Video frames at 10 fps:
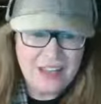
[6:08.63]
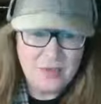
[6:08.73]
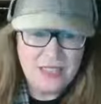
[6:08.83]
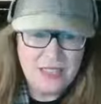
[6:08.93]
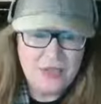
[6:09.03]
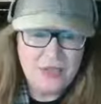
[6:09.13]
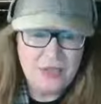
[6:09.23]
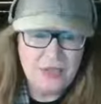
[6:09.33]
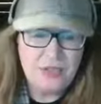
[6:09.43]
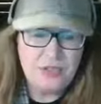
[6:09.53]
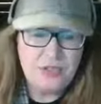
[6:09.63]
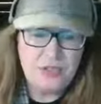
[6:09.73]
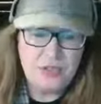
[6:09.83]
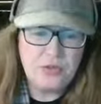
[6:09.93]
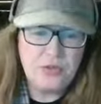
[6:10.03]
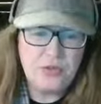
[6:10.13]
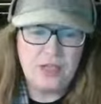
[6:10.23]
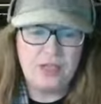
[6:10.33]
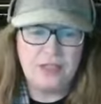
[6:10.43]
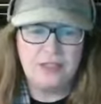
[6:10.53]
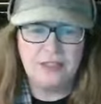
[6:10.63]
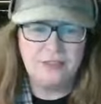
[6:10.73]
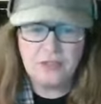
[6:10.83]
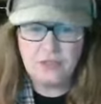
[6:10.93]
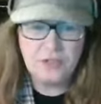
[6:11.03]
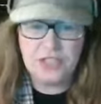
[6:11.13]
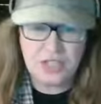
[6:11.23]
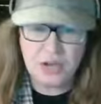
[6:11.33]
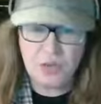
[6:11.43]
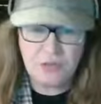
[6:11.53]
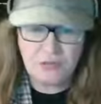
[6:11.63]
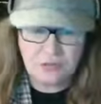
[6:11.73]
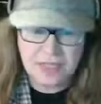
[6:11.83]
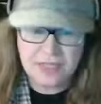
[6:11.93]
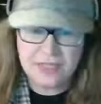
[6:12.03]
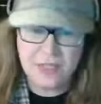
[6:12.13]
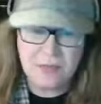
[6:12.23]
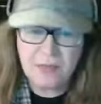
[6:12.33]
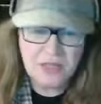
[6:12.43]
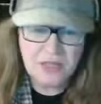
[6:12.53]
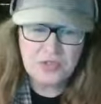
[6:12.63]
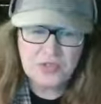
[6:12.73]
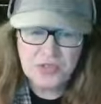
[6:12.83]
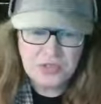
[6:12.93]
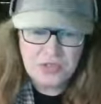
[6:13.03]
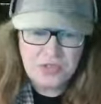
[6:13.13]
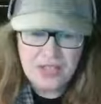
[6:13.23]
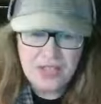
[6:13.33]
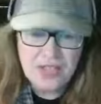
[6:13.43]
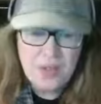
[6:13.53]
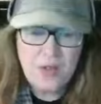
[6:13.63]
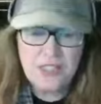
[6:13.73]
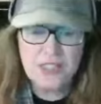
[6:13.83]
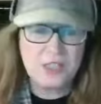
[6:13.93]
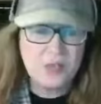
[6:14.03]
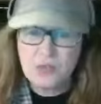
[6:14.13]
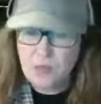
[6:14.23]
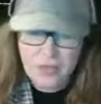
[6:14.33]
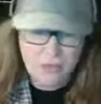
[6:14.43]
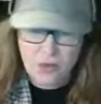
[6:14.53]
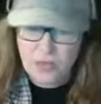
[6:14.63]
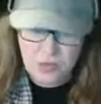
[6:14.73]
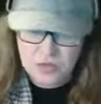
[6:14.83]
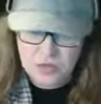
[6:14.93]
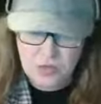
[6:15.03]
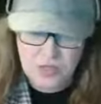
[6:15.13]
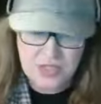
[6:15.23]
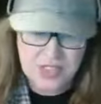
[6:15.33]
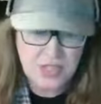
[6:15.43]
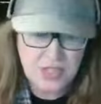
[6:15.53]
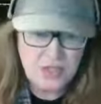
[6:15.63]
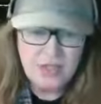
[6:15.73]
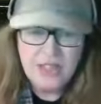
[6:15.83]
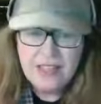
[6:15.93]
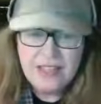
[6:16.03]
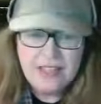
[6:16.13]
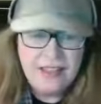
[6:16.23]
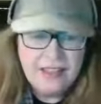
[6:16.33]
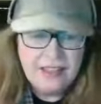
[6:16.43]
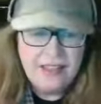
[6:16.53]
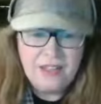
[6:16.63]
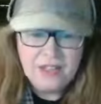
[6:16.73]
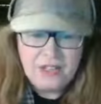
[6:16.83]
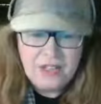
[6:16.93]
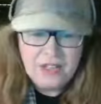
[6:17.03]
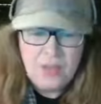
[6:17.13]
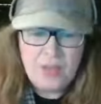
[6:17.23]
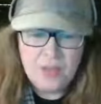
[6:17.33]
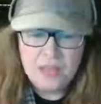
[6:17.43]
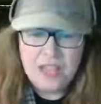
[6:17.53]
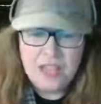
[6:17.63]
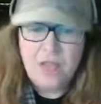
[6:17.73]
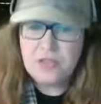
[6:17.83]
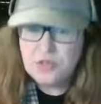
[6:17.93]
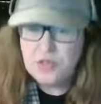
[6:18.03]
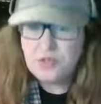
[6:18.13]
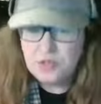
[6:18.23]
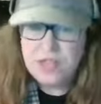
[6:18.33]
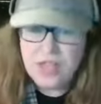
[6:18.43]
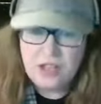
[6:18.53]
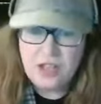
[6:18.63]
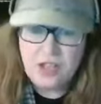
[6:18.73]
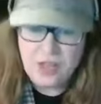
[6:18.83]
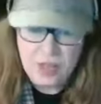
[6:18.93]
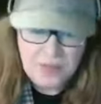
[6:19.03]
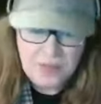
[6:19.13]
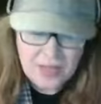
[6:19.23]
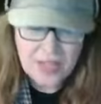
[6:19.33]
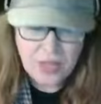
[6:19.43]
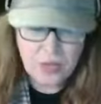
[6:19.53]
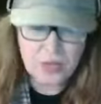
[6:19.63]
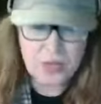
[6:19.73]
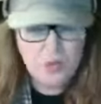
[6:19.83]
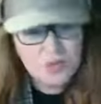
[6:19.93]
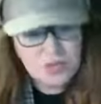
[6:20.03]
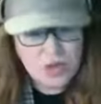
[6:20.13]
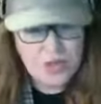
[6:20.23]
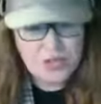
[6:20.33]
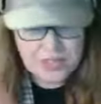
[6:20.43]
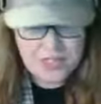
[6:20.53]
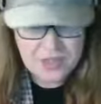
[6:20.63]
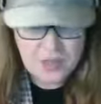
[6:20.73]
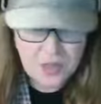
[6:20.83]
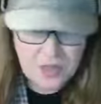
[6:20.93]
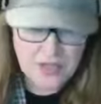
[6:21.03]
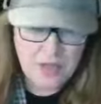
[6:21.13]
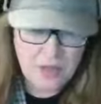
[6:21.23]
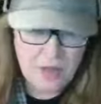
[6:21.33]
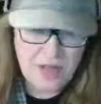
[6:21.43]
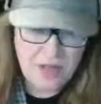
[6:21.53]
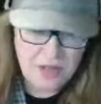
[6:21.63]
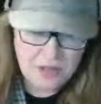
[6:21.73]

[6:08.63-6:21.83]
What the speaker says: I would love for you to feel free to share it with a friend who might be interested too. If you want to sleuth around for other resources, then you can that you might want to check out thescripturescout.com and go to Supercharged Sunday School in the drop-down